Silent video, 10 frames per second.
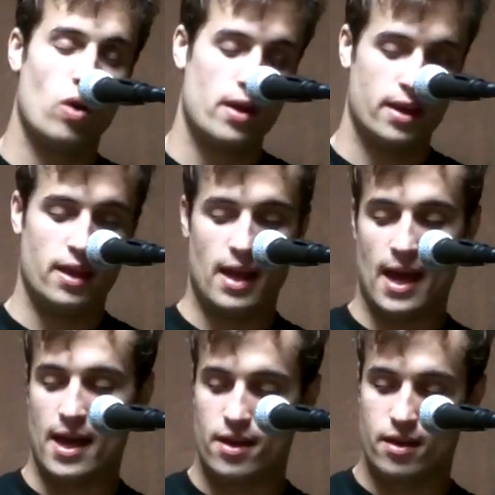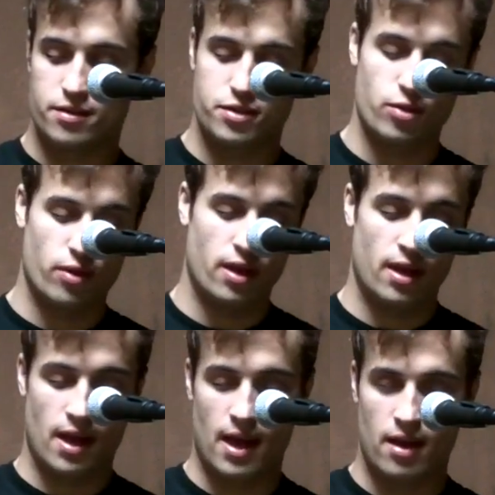1 E and a 2
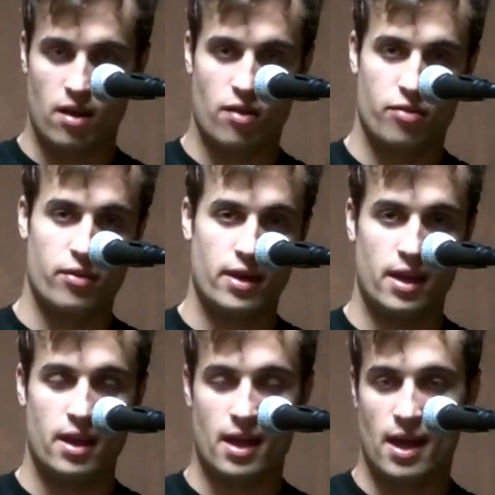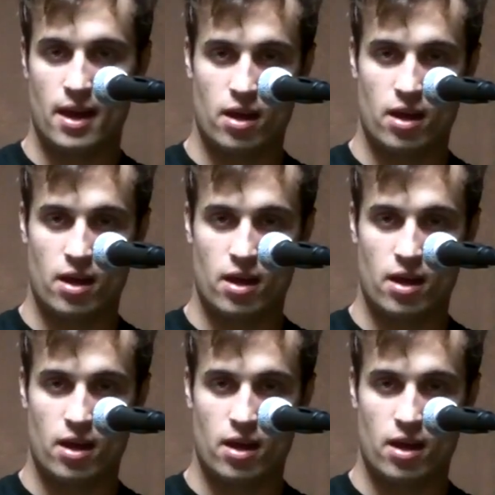E and a 3 E